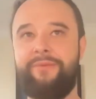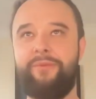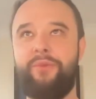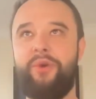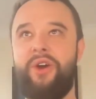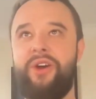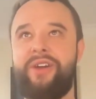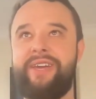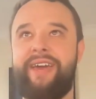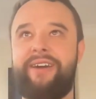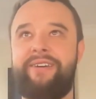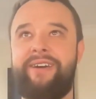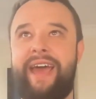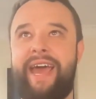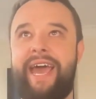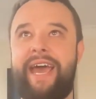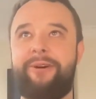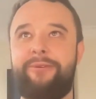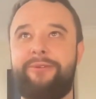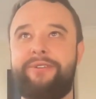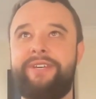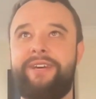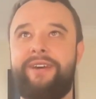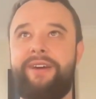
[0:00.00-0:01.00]
work out
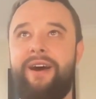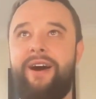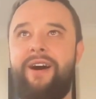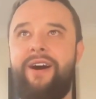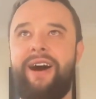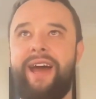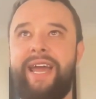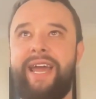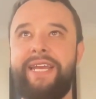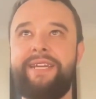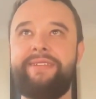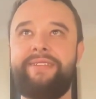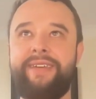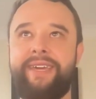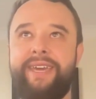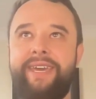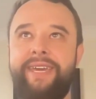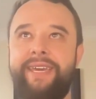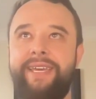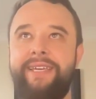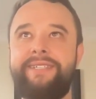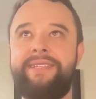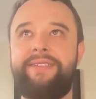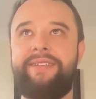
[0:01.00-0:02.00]
how to hide the
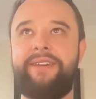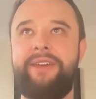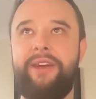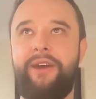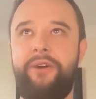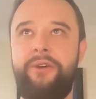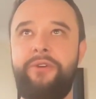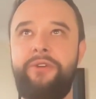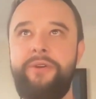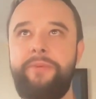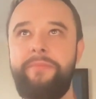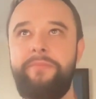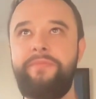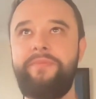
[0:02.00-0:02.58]
keys in the code.